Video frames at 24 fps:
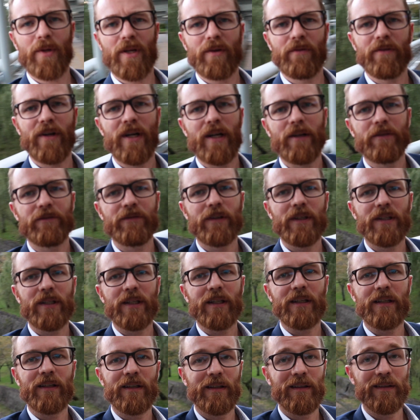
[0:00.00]
the way, very
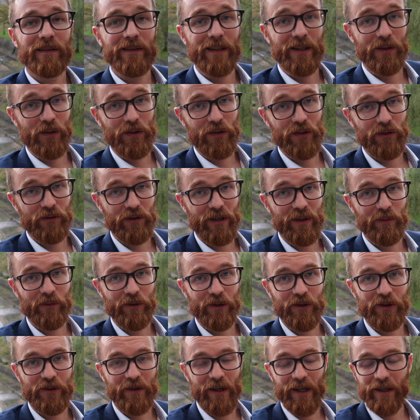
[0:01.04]
fitting. There's a stream
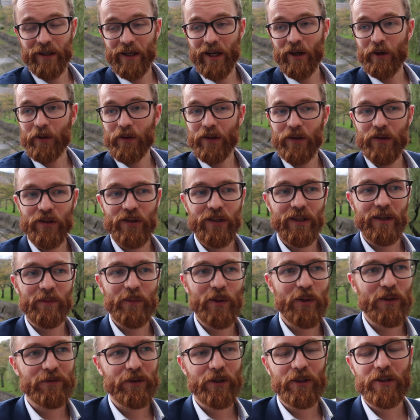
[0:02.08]
right now in this uh,
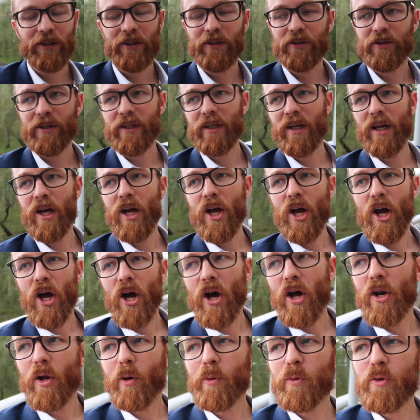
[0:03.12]
beautiful country.
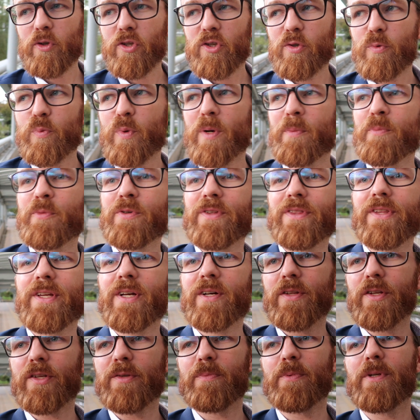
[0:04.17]
Don't swim with the
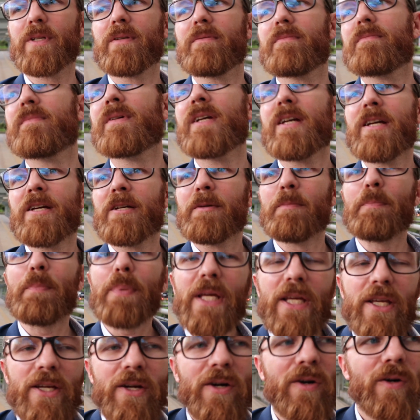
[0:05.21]
others, but
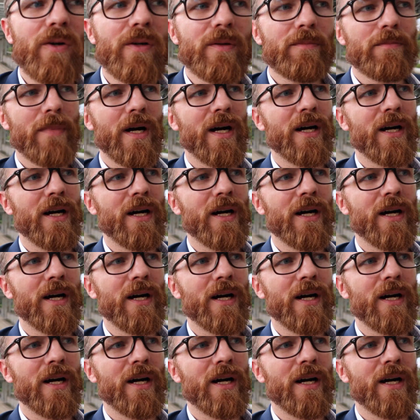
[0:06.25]
be your own